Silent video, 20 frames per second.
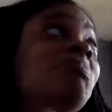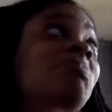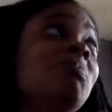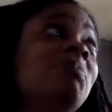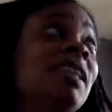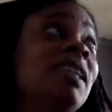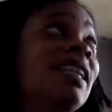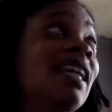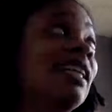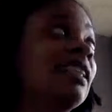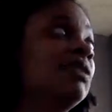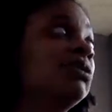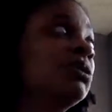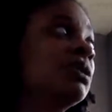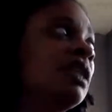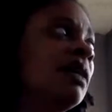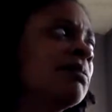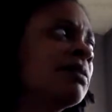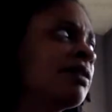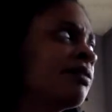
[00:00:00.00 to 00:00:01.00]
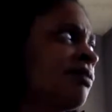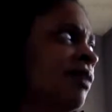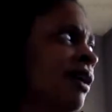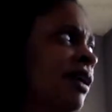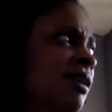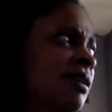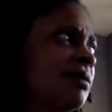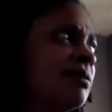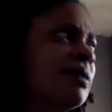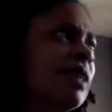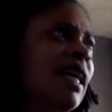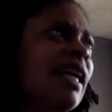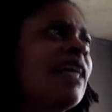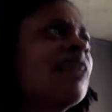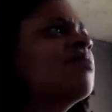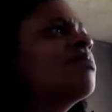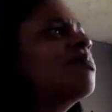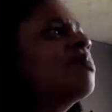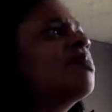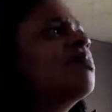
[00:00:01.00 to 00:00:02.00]
did I do something wrong?
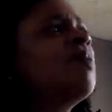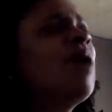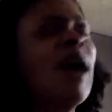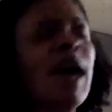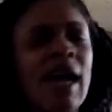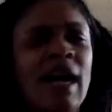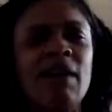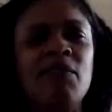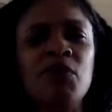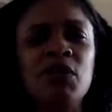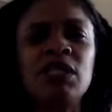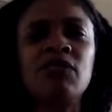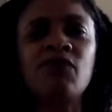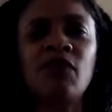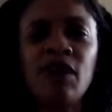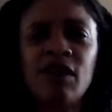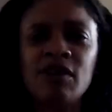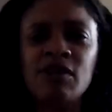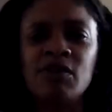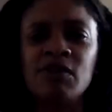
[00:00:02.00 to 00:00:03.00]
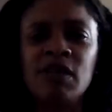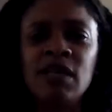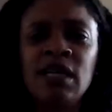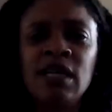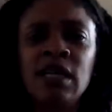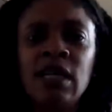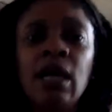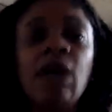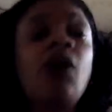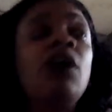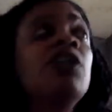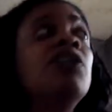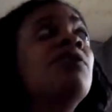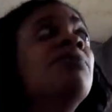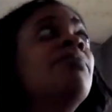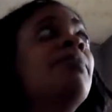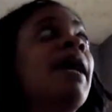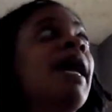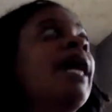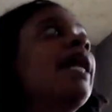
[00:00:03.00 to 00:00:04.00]
Like, why? What's wrong? Are you
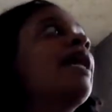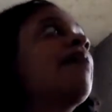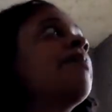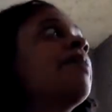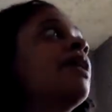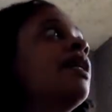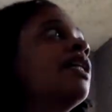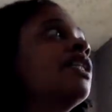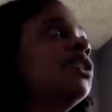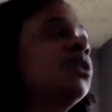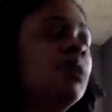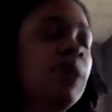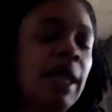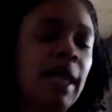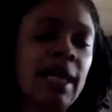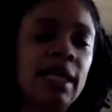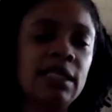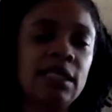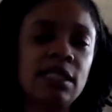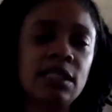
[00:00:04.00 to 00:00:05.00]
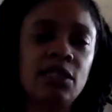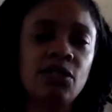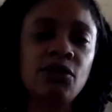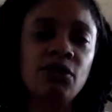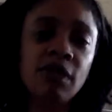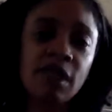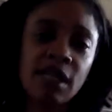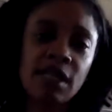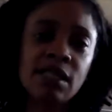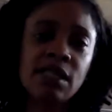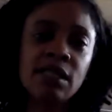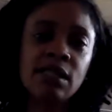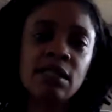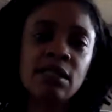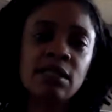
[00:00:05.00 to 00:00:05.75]
mad at me because you can't just do this?